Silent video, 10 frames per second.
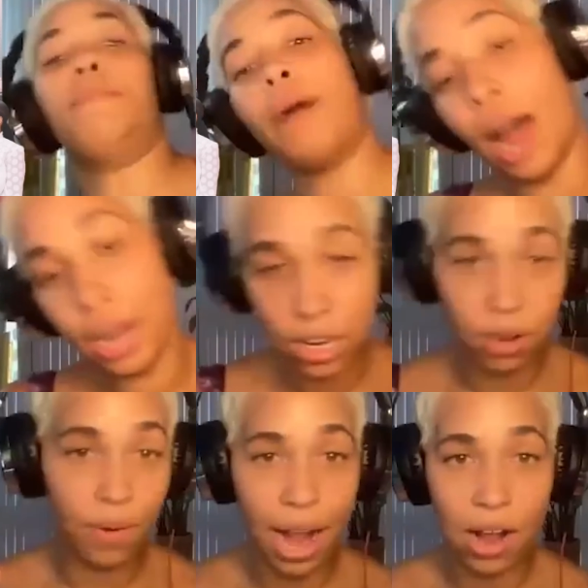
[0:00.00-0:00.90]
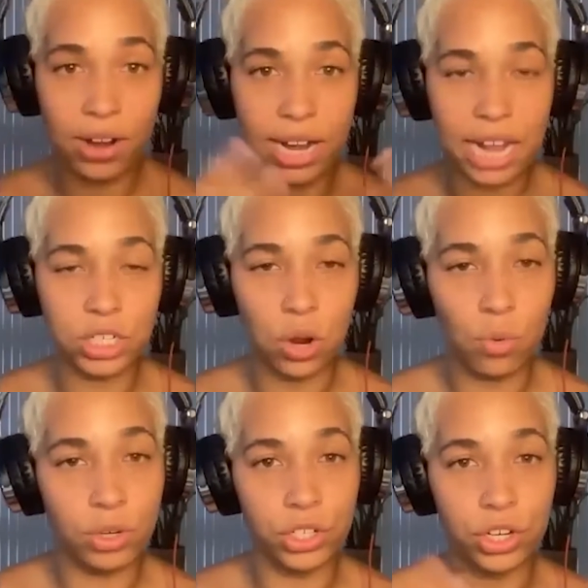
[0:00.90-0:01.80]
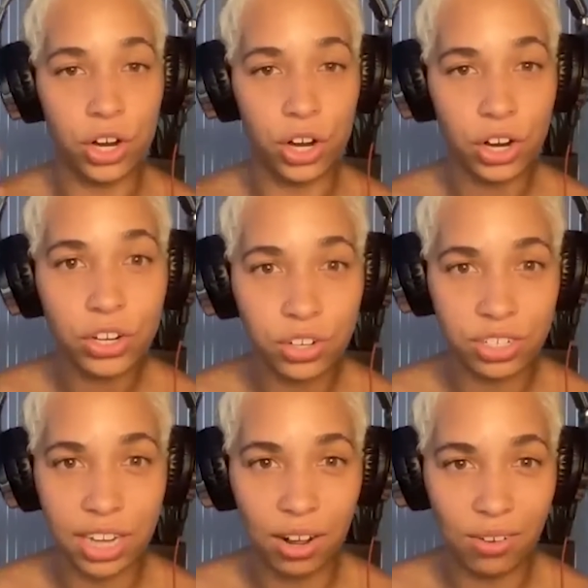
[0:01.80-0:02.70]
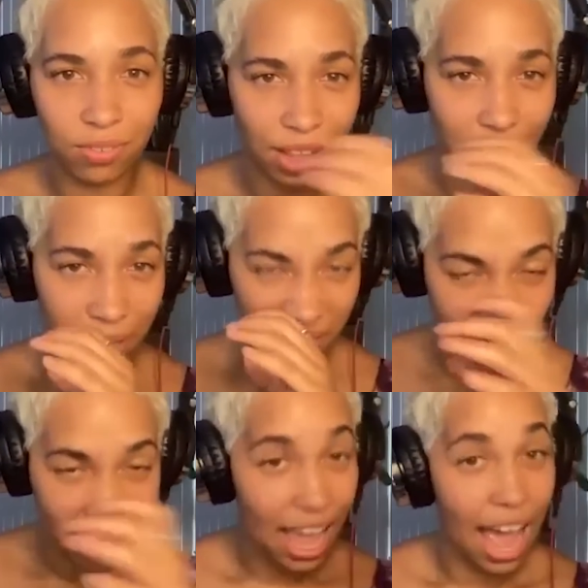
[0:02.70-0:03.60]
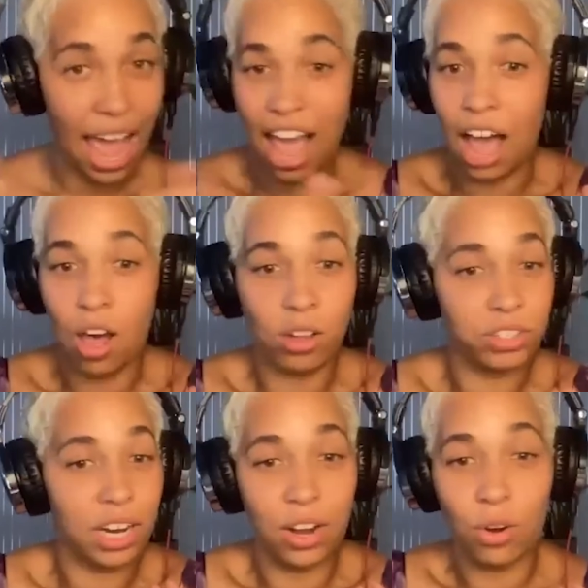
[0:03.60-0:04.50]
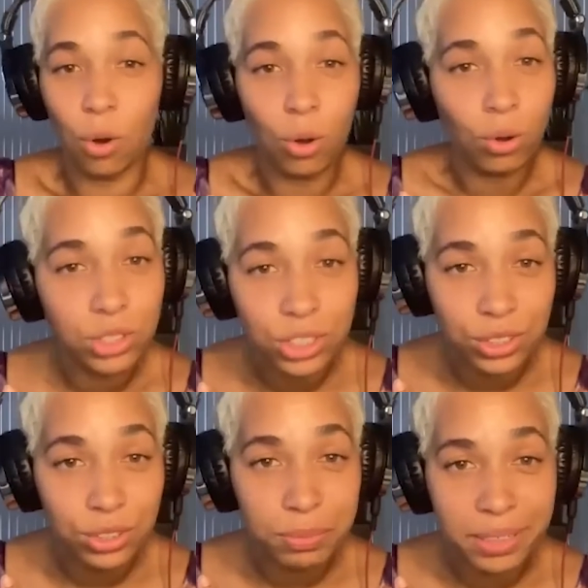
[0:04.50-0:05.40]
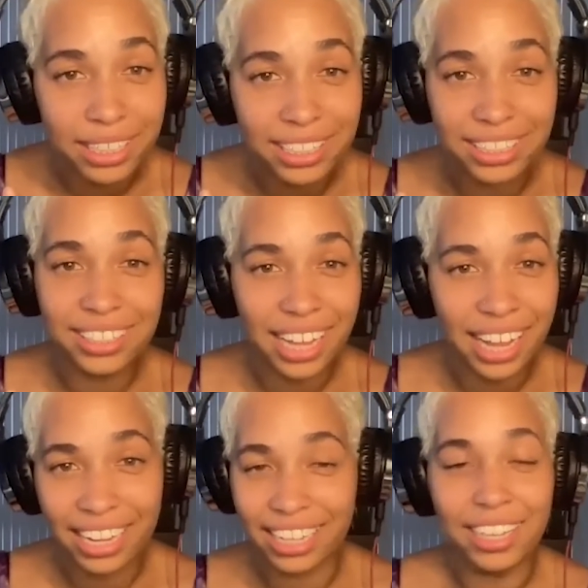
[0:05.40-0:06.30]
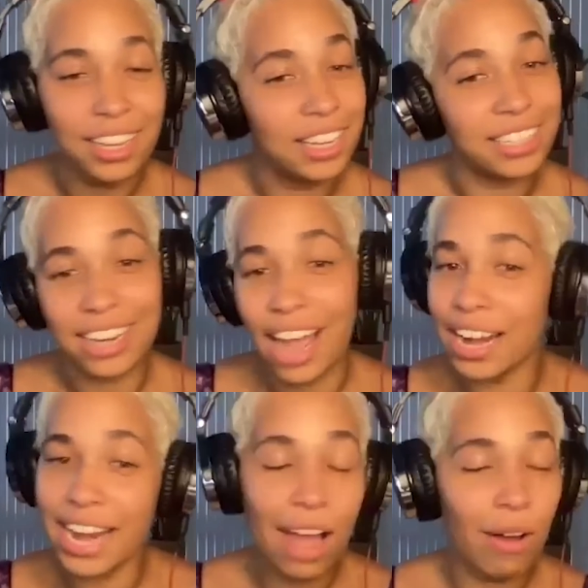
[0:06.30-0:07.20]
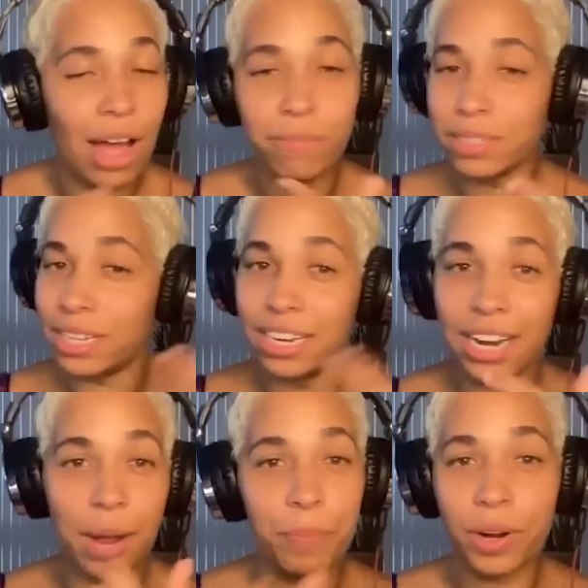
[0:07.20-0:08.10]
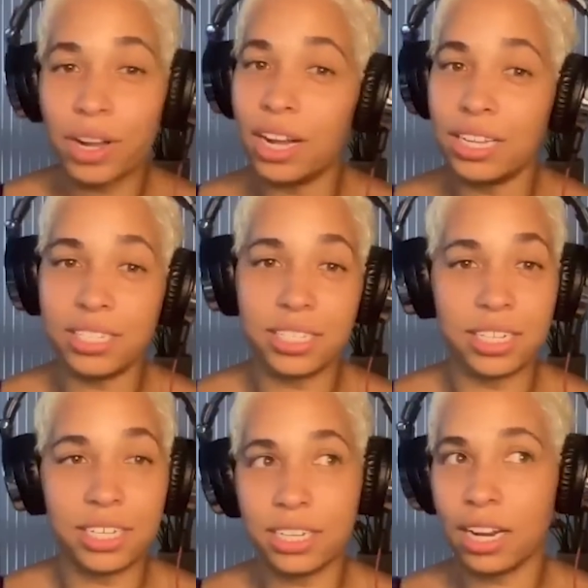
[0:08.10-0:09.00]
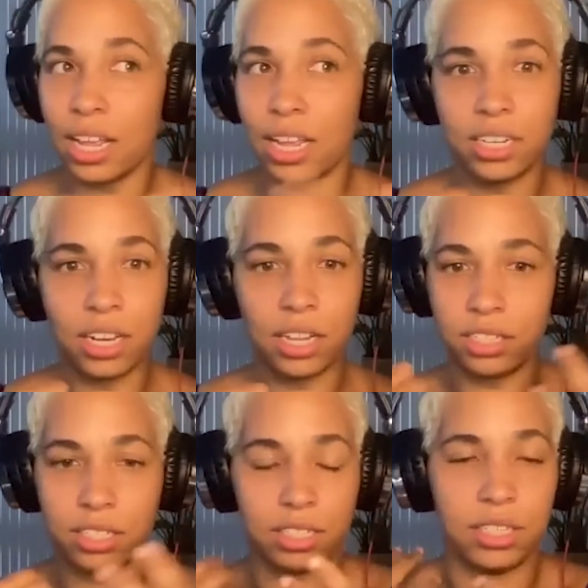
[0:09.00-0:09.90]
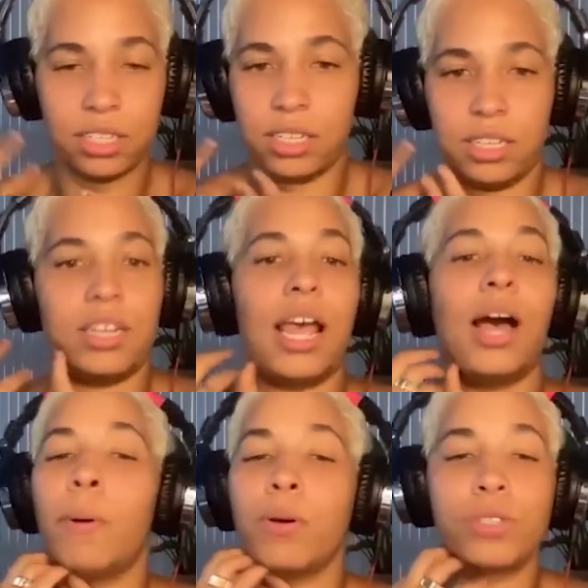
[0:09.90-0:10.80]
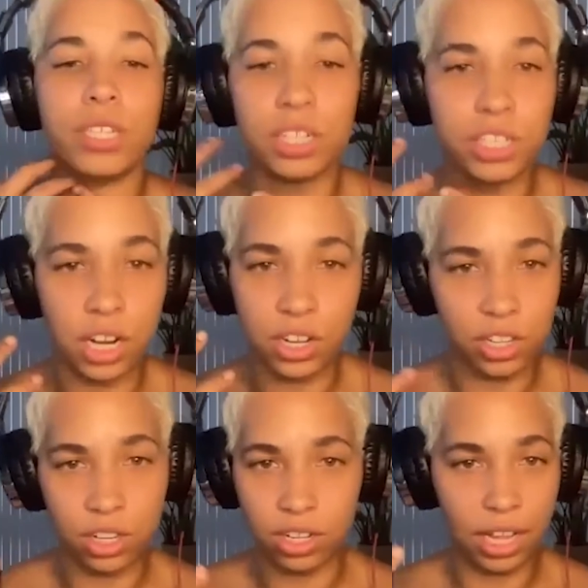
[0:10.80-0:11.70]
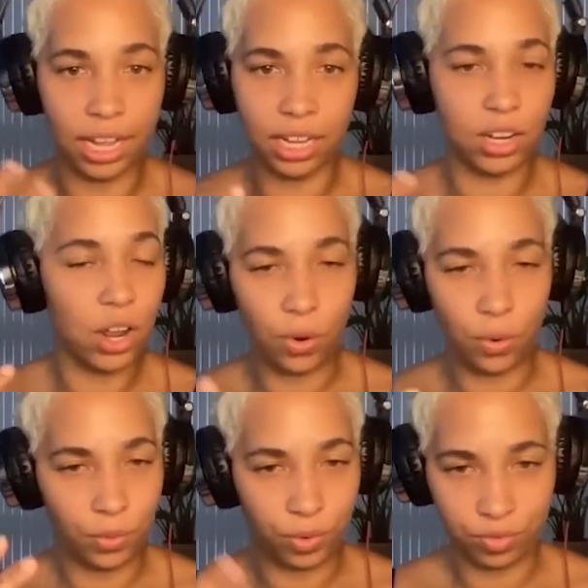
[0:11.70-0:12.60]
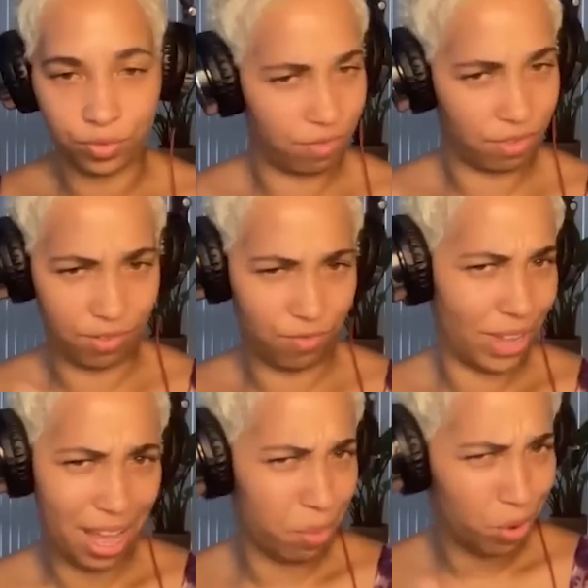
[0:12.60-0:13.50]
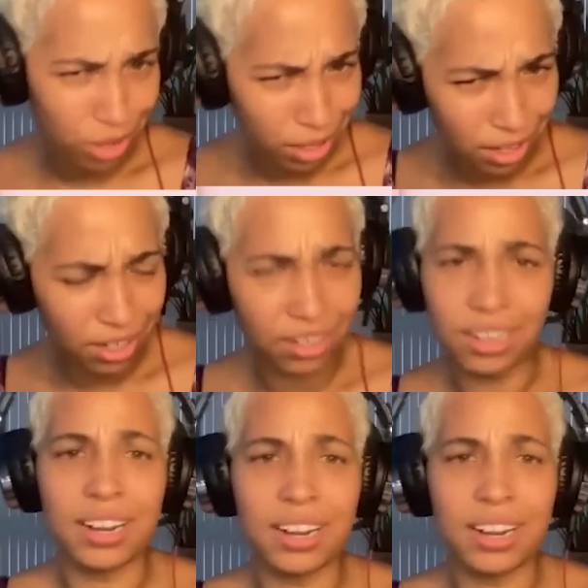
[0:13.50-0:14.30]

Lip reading: body around and I don't want you to hurt yourself. Like, I'll try and hold you, but you're like, now I'm getting uppercuts and elbows to the jugular. Like, no, we can't both get hurt.